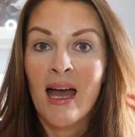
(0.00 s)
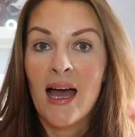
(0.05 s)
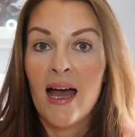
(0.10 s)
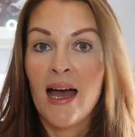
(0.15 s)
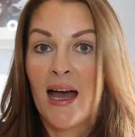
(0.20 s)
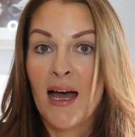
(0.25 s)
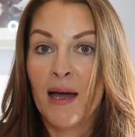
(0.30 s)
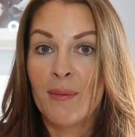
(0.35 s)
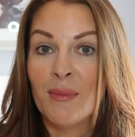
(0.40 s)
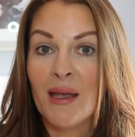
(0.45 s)

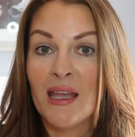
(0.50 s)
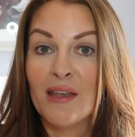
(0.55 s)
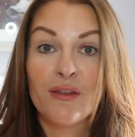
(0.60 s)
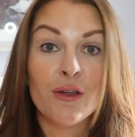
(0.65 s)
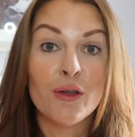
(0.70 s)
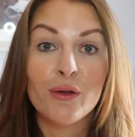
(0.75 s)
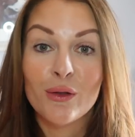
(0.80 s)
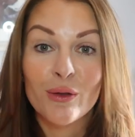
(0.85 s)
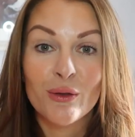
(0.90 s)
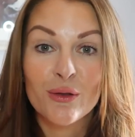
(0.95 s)
If
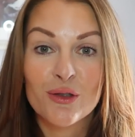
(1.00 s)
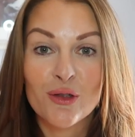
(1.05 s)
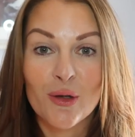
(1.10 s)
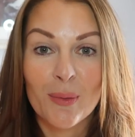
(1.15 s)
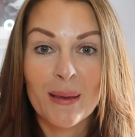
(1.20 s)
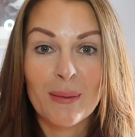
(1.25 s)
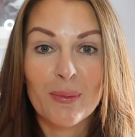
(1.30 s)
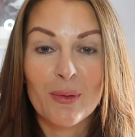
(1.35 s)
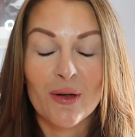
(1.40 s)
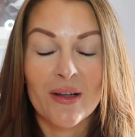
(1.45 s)
you use
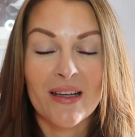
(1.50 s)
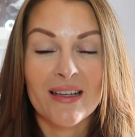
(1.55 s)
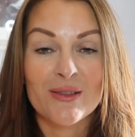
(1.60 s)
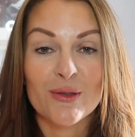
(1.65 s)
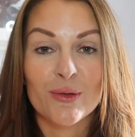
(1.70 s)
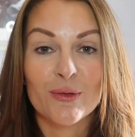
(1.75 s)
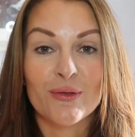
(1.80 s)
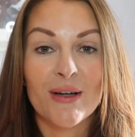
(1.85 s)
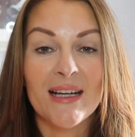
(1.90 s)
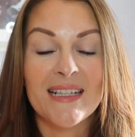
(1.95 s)
Tropic products
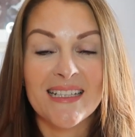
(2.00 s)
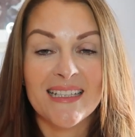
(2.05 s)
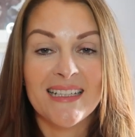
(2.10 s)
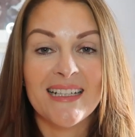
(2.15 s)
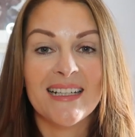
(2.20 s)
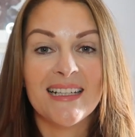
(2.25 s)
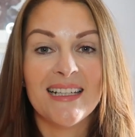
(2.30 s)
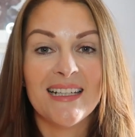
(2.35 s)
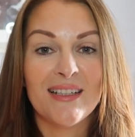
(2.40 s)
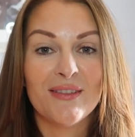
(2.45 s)
already,
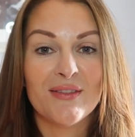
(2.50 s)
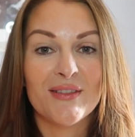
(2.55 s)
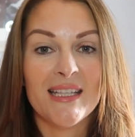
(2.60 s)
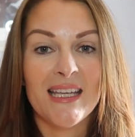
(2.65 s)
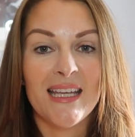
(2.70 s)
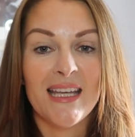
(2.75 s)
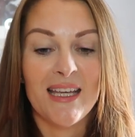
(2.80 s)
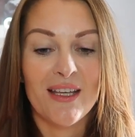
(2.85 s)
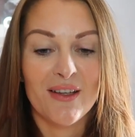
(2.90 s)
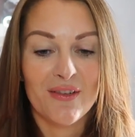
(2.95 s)
I'd love
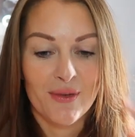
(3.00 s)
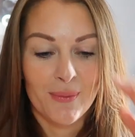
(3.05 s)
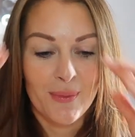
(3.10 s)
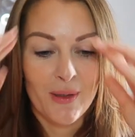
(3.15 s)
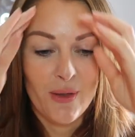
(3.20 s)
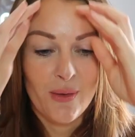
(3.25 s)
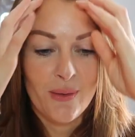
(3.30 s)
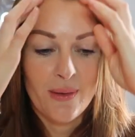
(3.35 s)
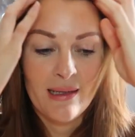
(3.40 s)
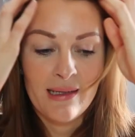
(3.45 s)
to hear from
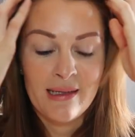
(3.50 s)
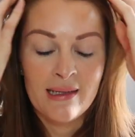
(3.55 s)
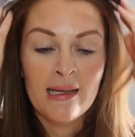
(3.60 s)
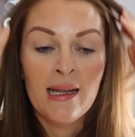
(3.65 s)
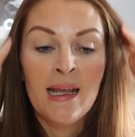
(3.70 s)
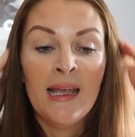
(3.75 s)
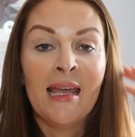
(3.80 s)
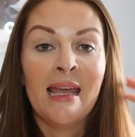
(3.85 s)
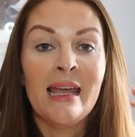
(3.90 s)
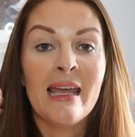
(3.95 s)
you and
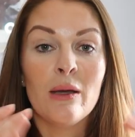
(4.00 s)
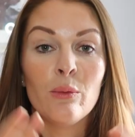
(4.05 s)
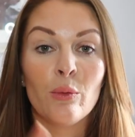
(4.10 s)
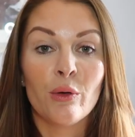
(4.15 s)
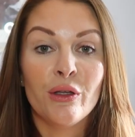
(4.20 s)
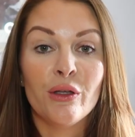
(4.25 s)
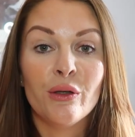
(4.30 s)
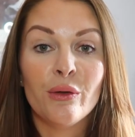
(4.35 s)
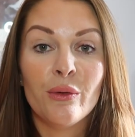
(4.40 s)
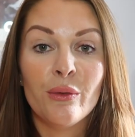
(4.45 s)
hear
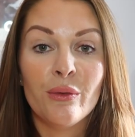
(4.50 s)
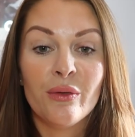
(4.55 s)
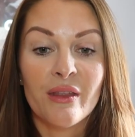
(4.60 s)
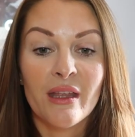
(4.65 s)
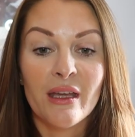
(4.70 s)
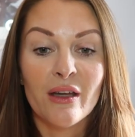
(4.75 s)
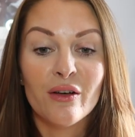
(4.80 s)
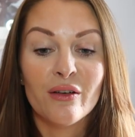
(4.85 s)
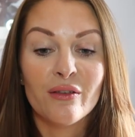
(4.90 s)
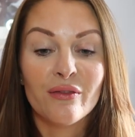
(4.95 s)
what you
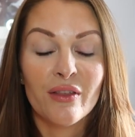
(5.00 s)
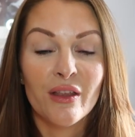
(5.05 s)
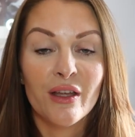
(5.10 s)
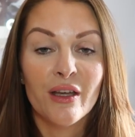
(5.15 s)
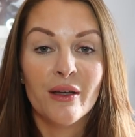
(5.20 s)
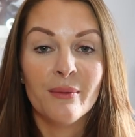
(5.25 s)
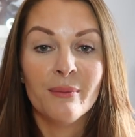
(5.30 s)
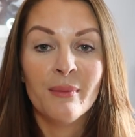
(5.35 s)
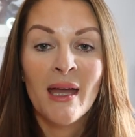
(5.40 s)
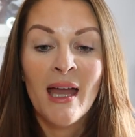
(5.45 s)
think of
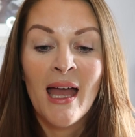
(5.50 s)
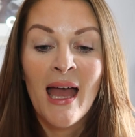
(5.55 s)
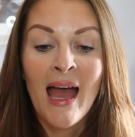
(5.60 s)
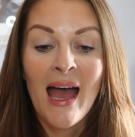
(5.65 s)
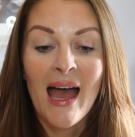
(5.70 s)
them